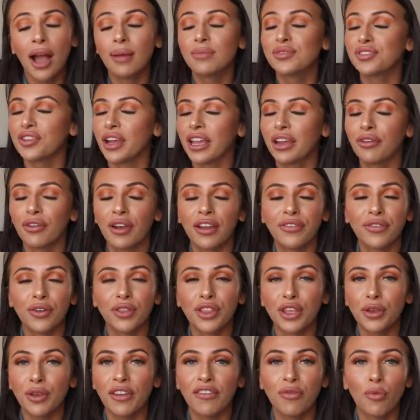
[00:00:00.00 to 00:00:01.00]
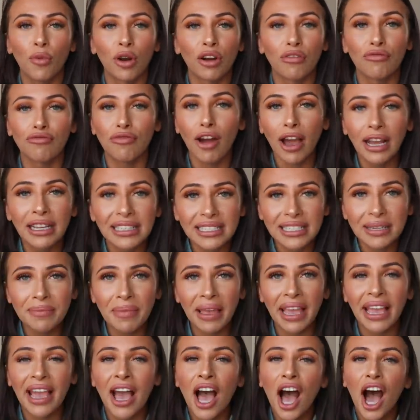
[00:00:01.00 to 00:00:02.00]
I'm so grateful that you even want to write to
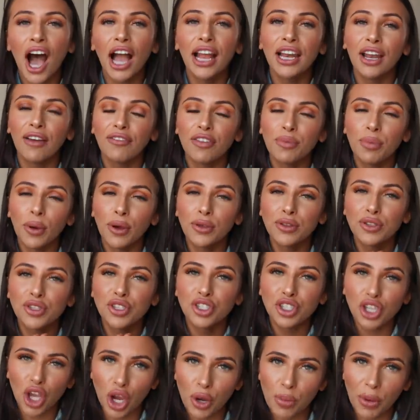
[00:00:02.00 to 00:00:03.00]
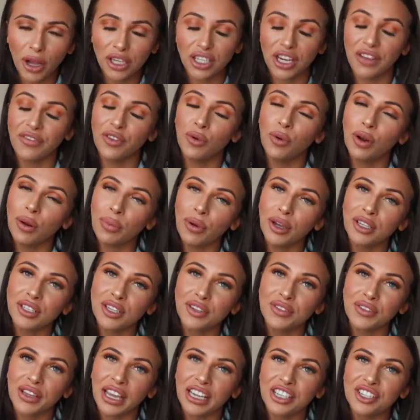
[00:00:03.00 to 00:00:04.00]
me. I love you both so much. If you want a post
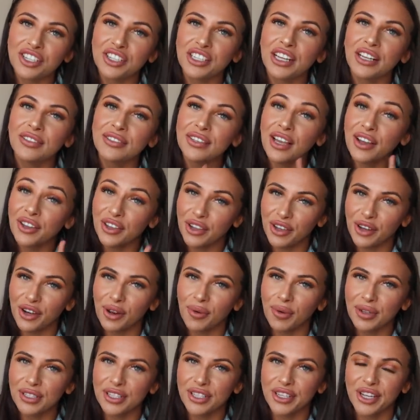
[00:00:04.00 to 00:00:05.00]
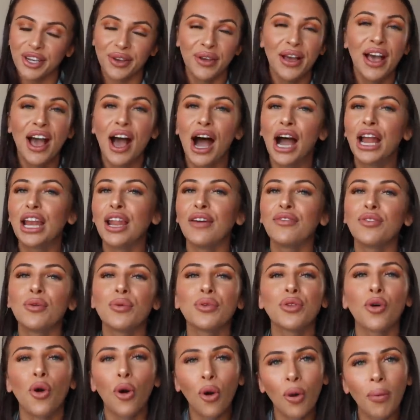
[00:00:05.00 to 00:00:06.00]
notification shout out, you know what to do. I love you
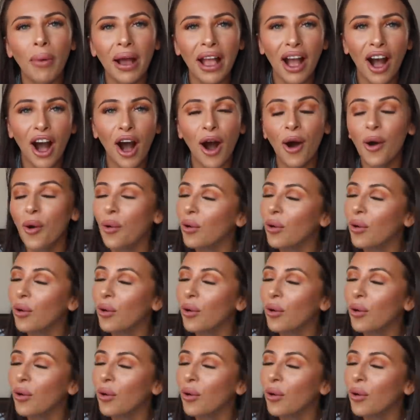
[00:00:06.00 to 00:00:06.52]
with all my heart.